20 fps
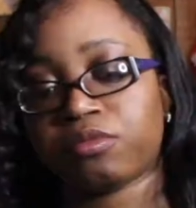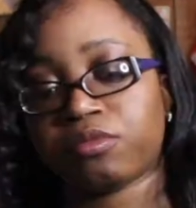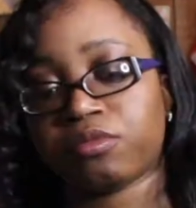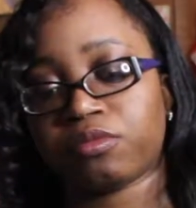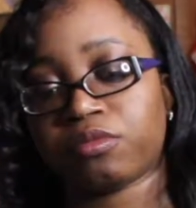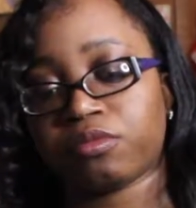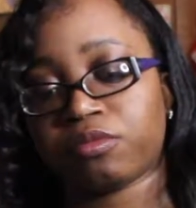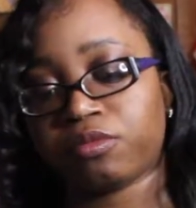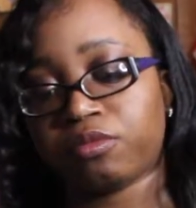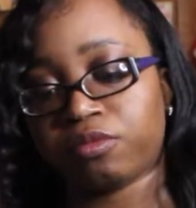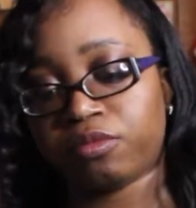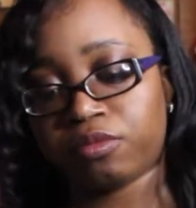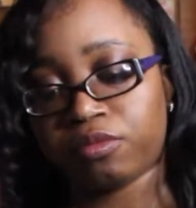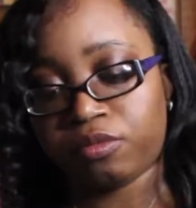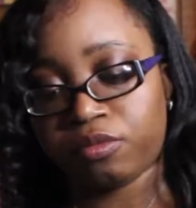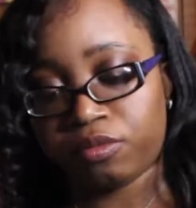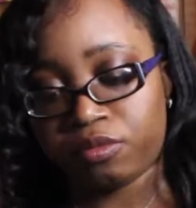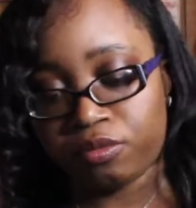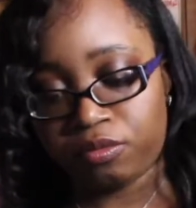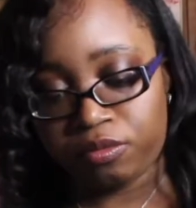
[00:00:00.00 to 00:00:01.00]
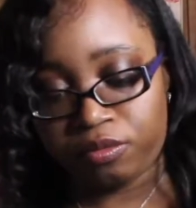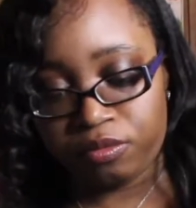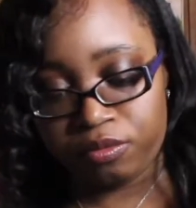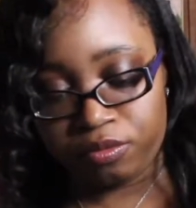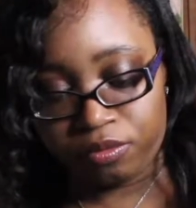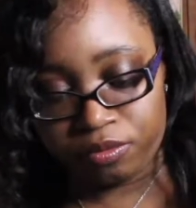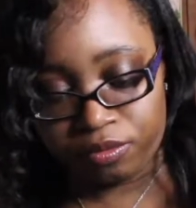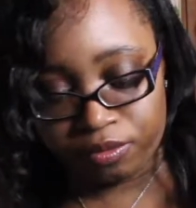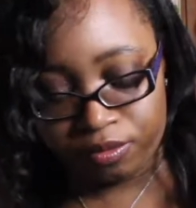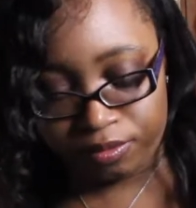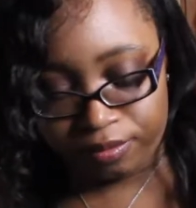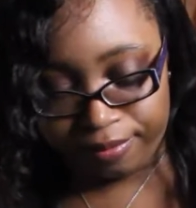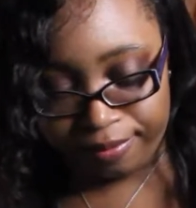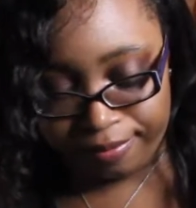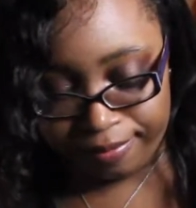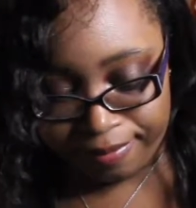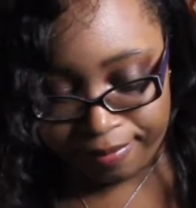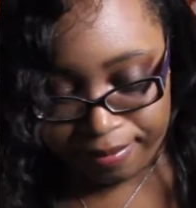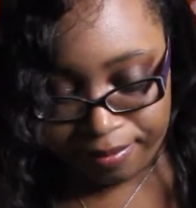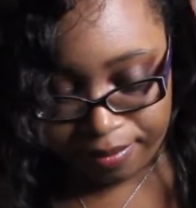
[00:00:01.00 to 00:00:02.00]

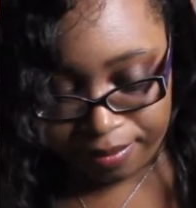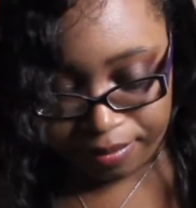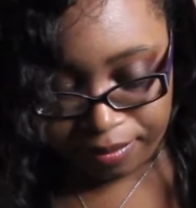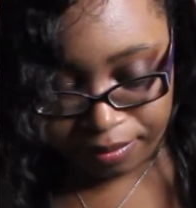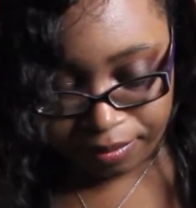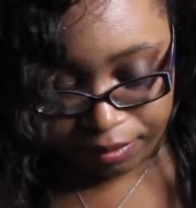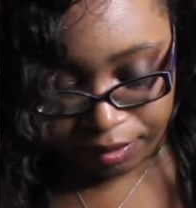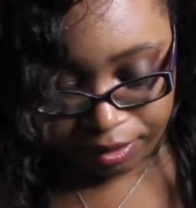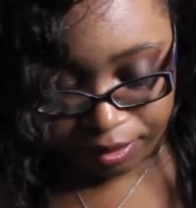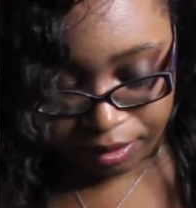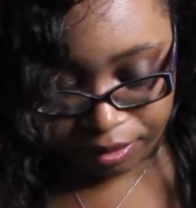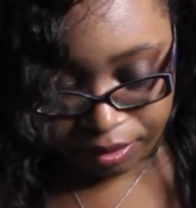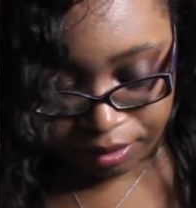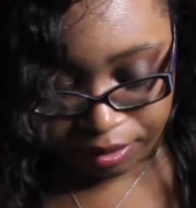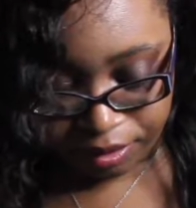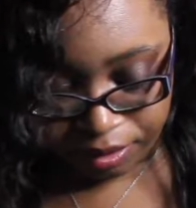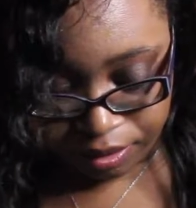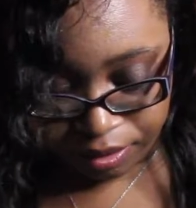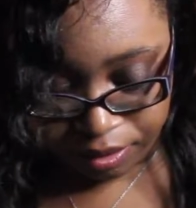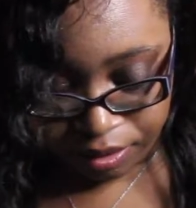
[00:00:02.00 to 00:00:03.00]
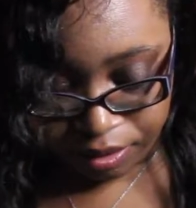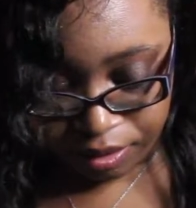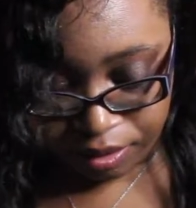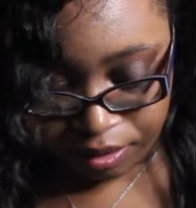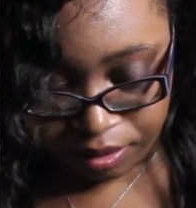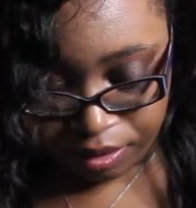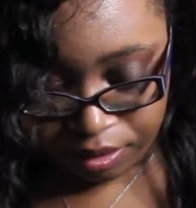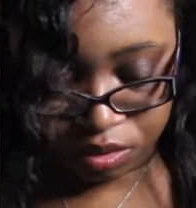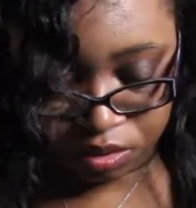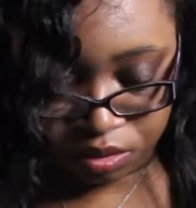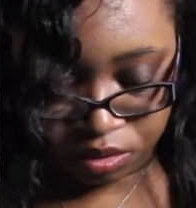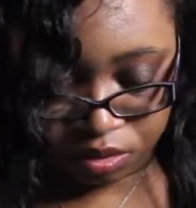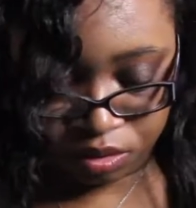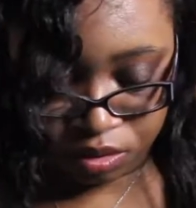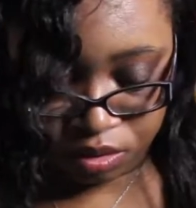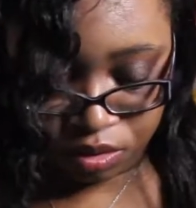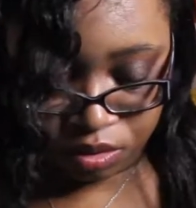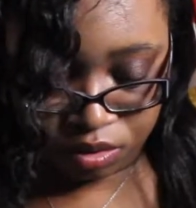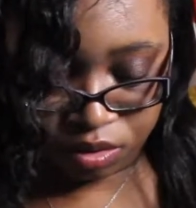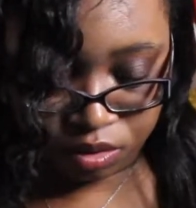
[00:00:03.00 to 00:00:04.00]
Nothing is said.